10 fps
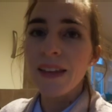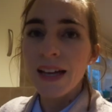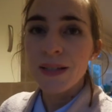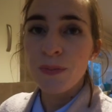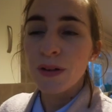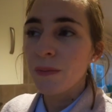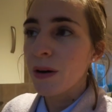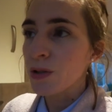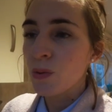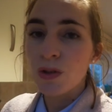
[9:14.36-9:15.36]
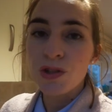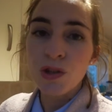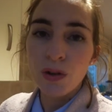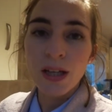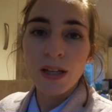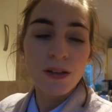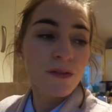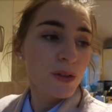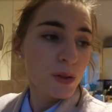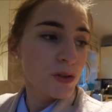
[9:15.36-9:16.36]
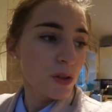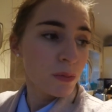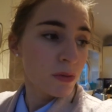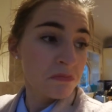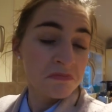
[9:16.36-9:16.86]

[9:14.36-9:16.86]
That is pretty much one shocking food shop.